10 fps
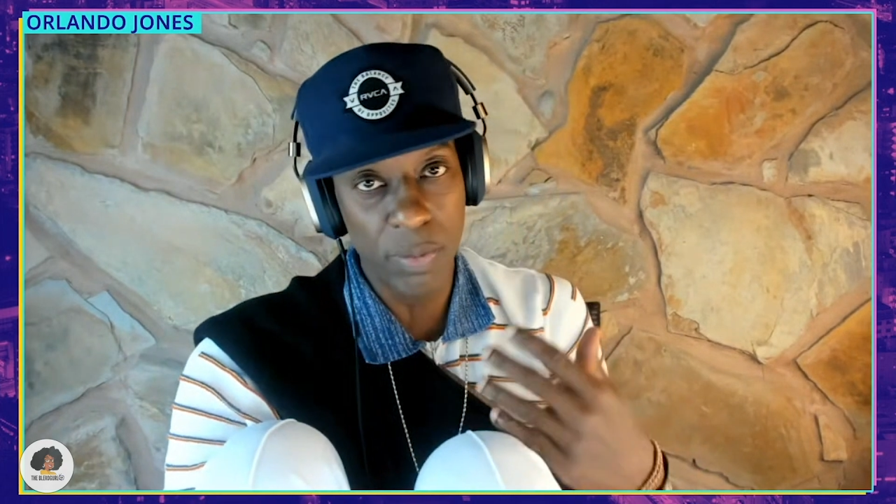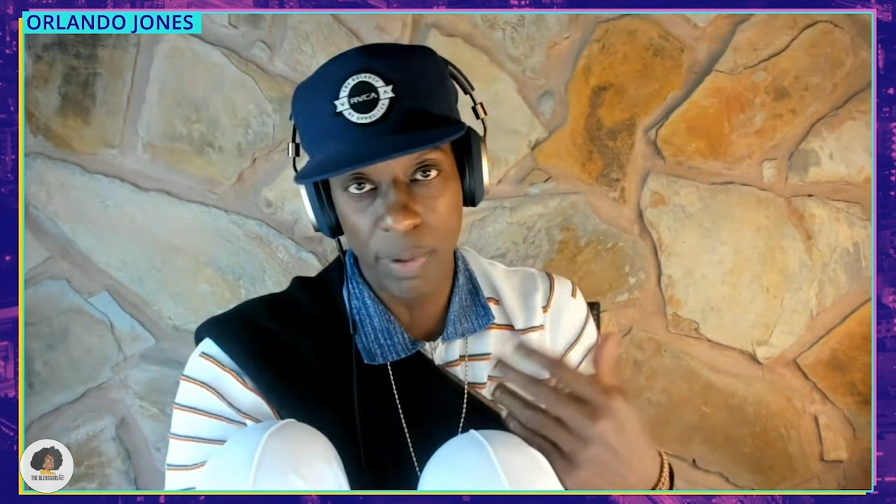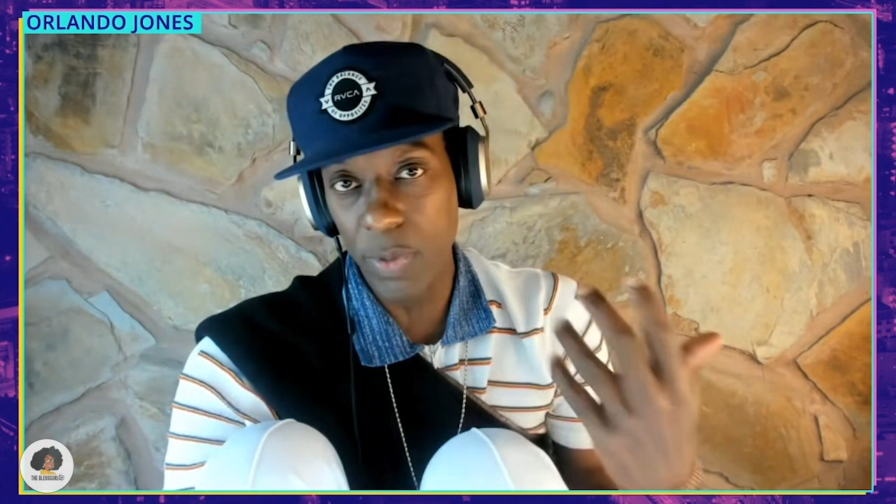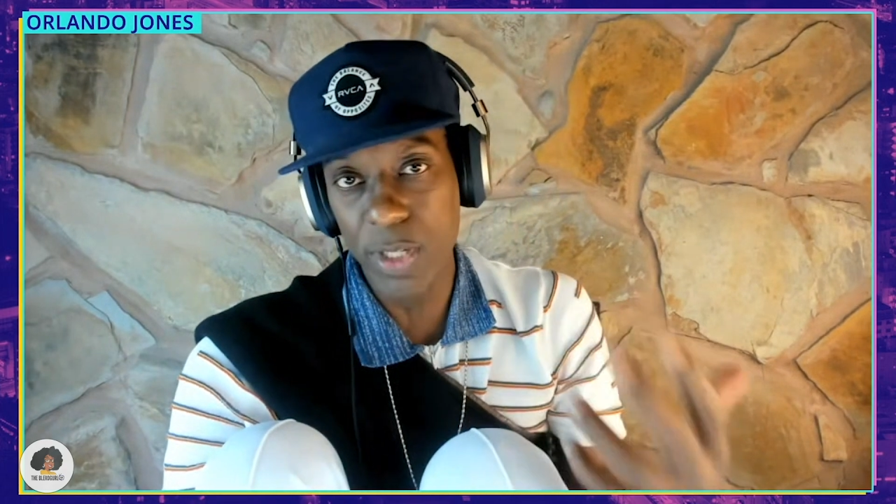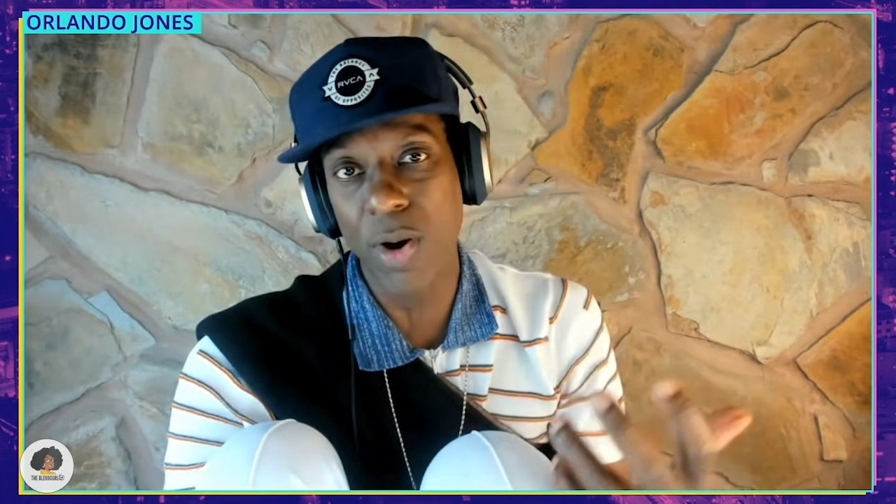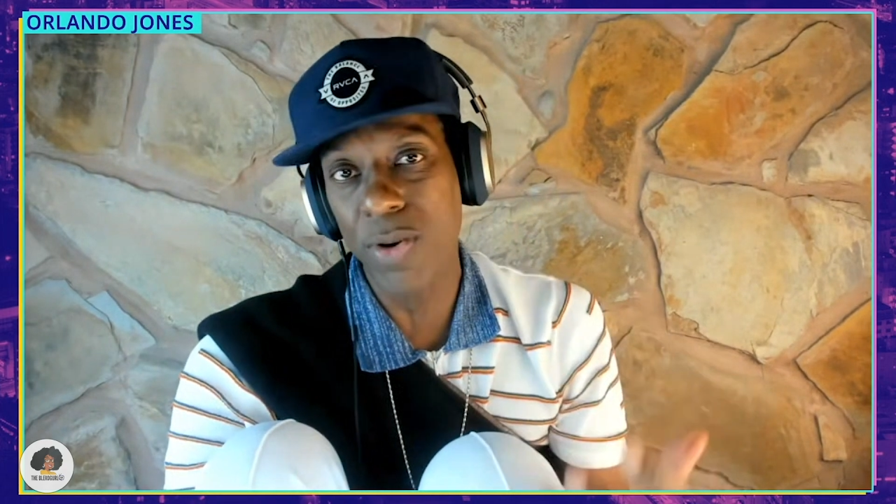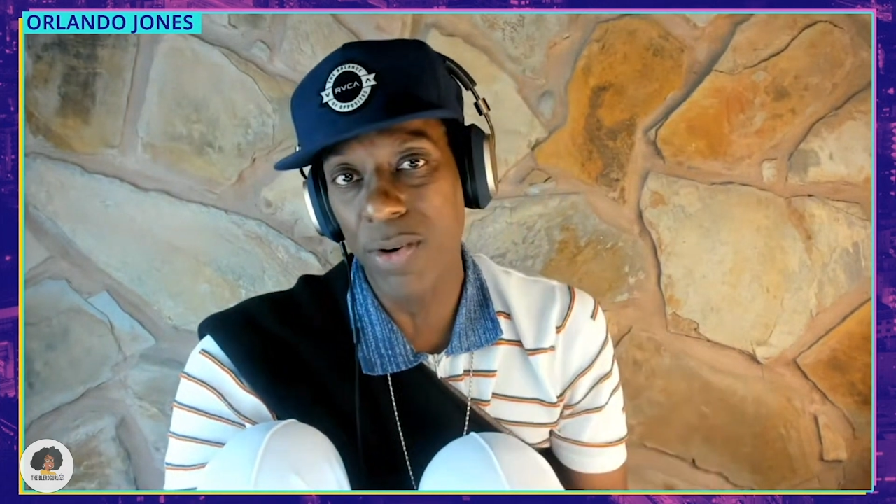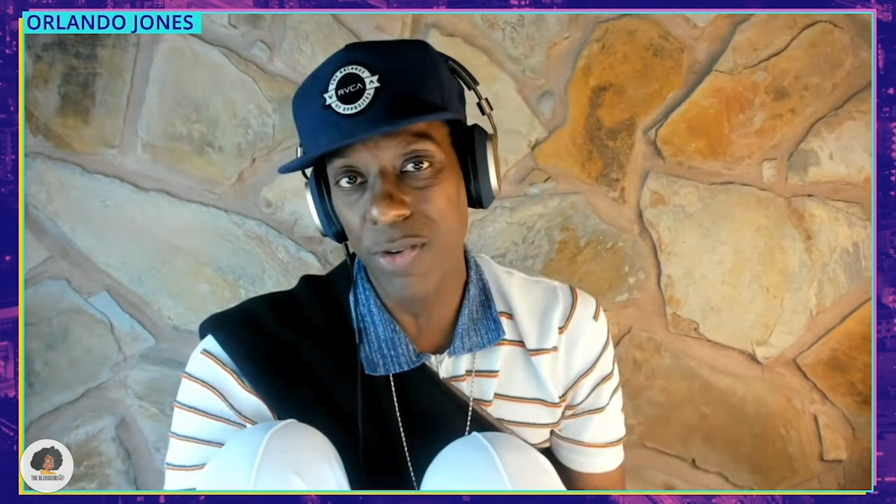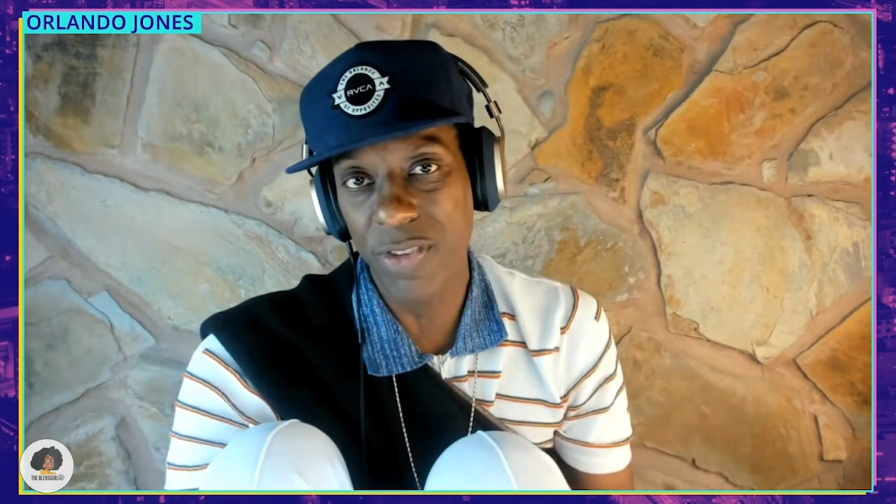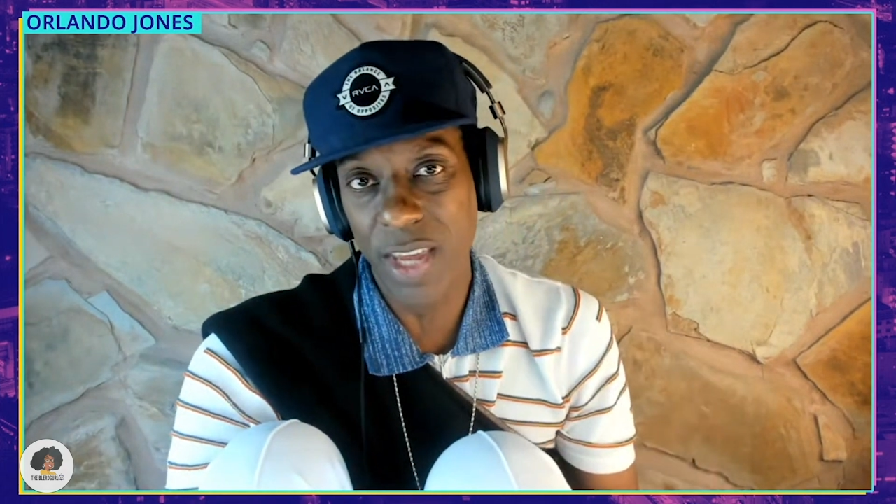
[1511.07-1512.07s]
but we don't
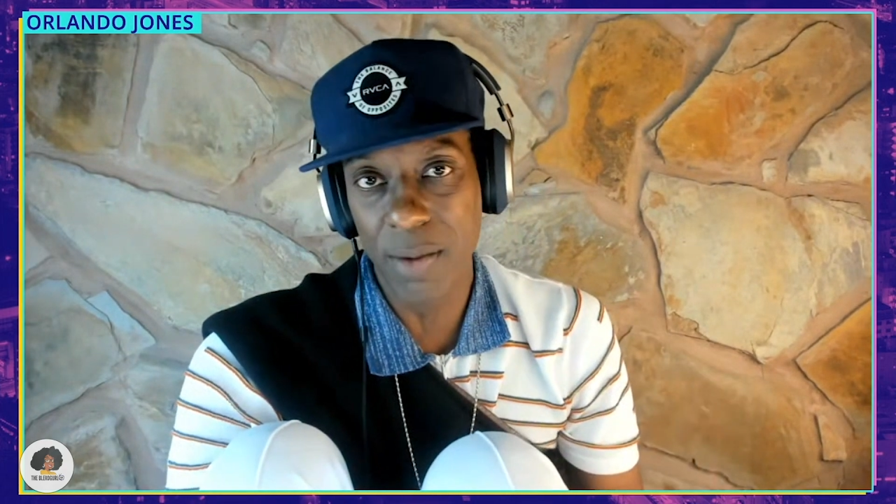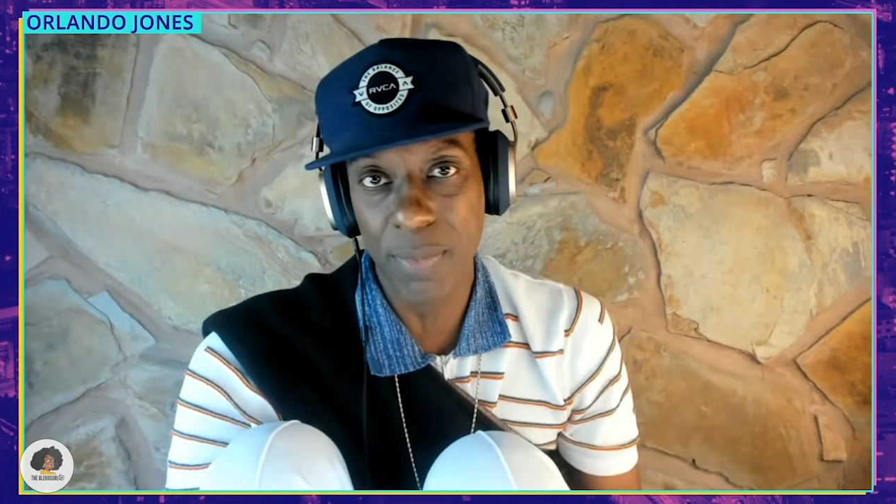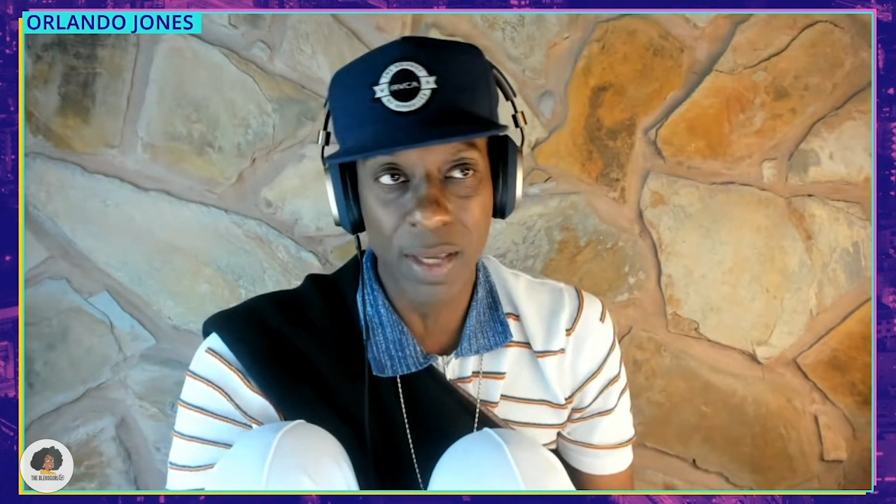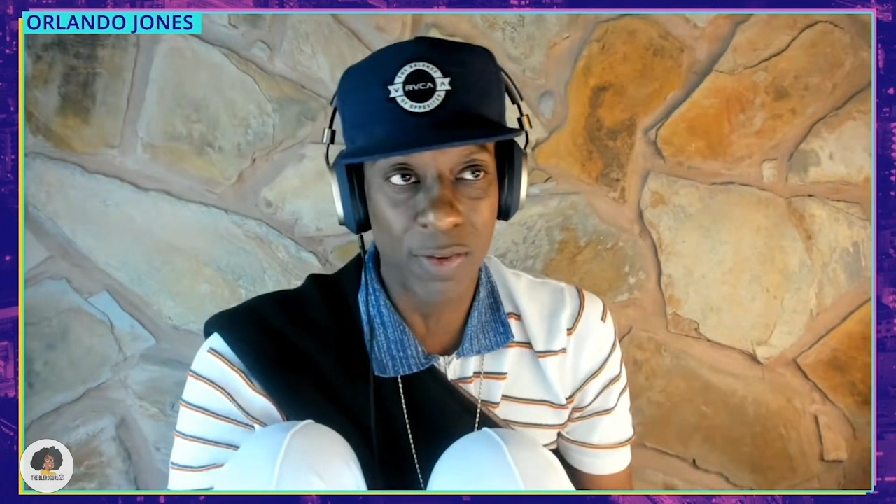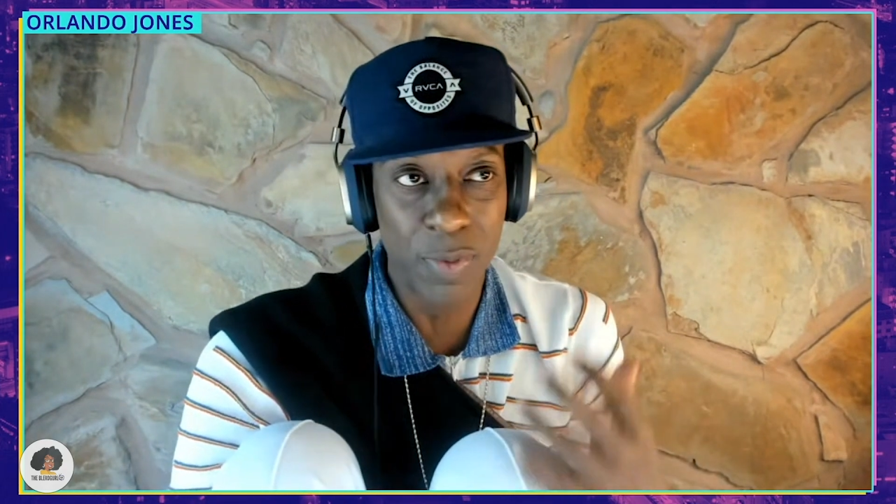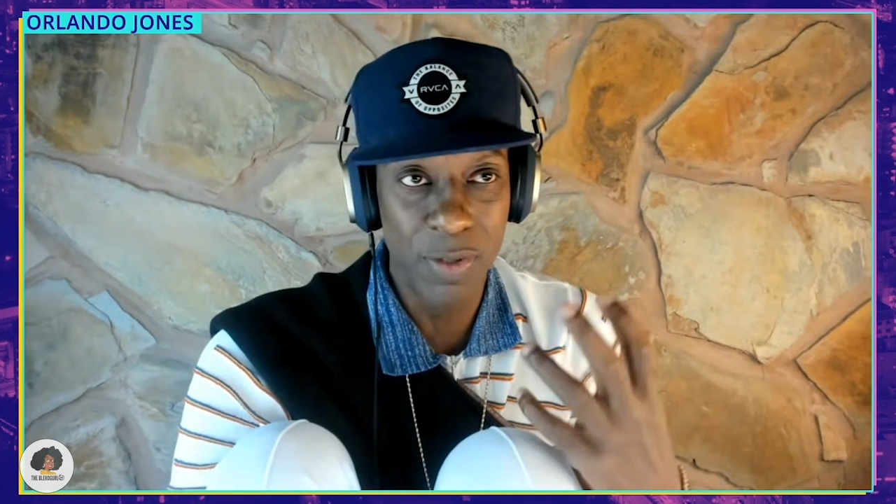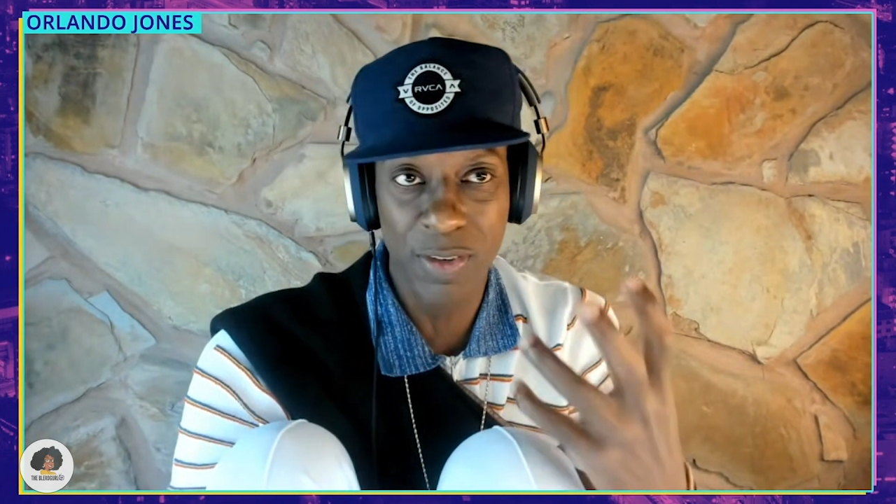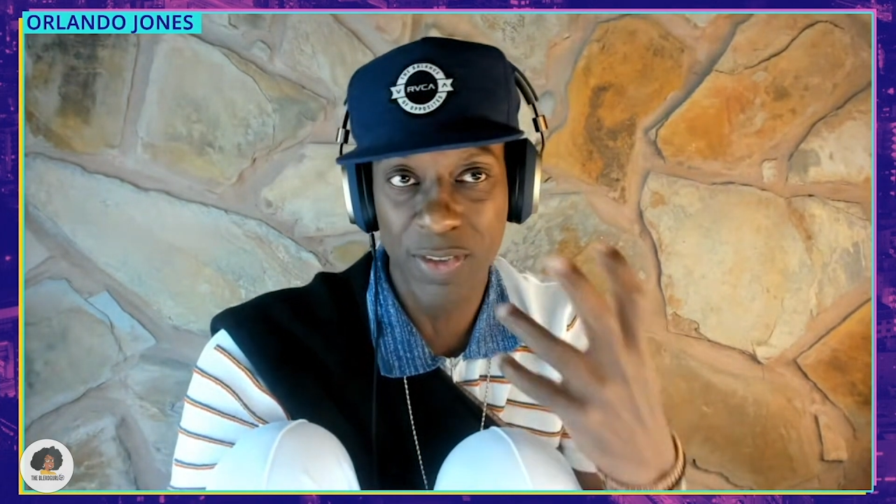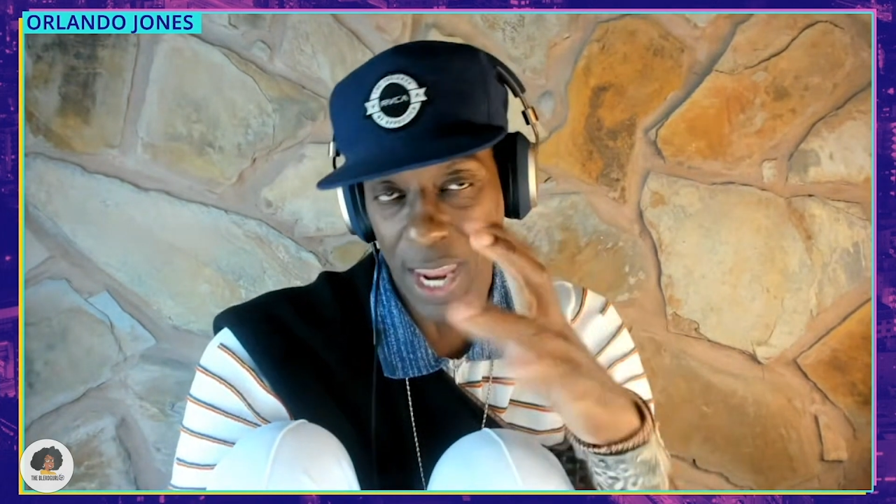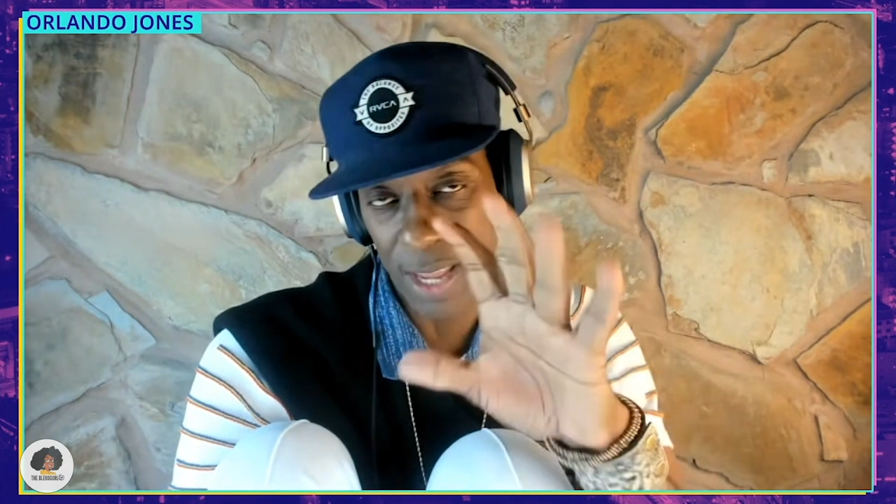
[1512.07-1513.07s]
understand because we
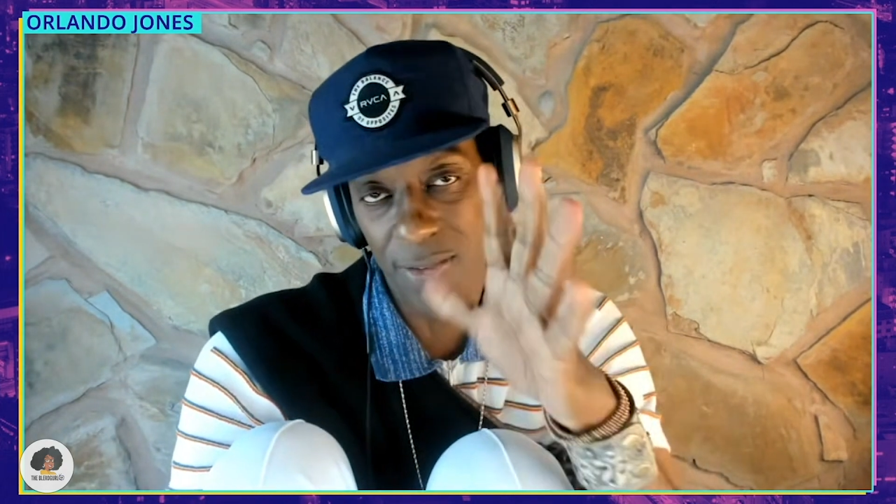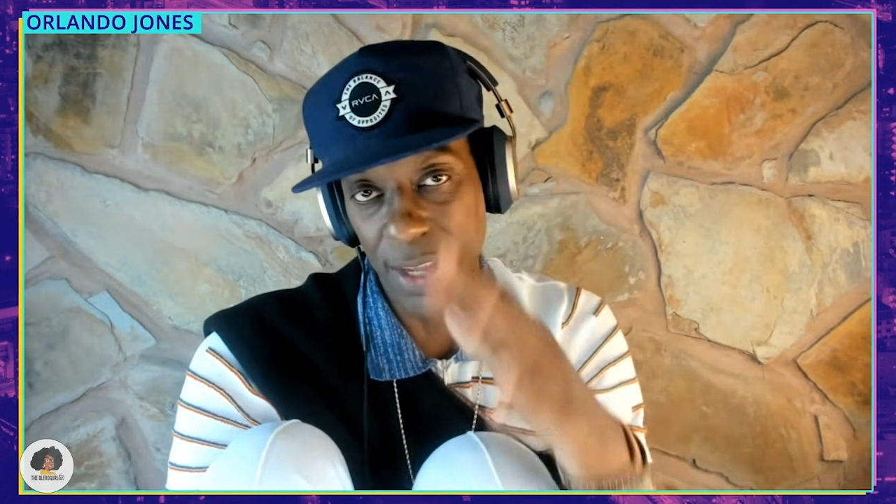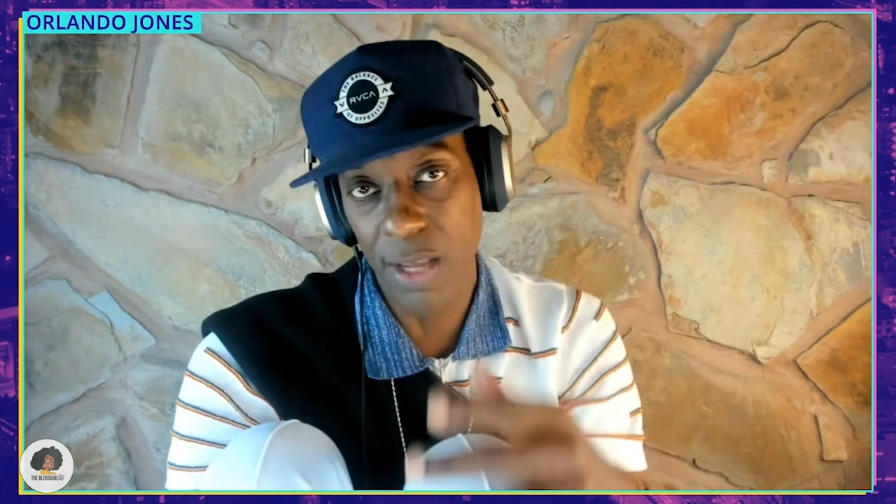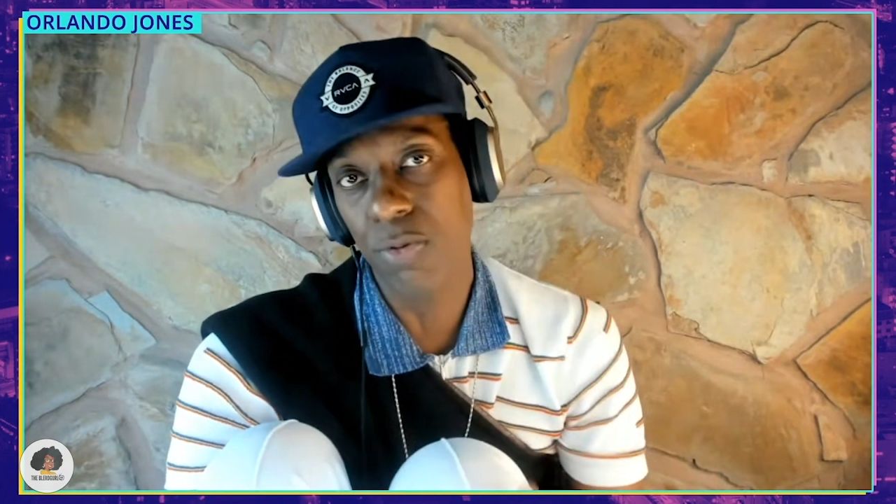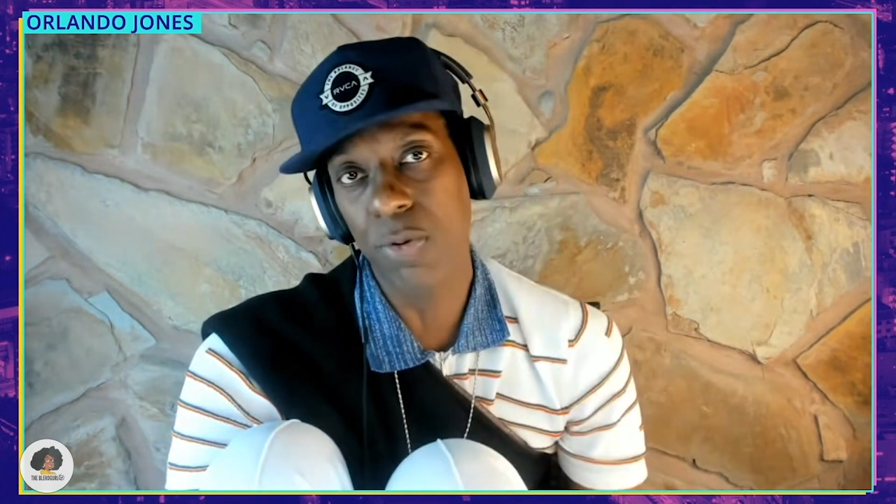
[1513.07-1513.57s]
just can't see it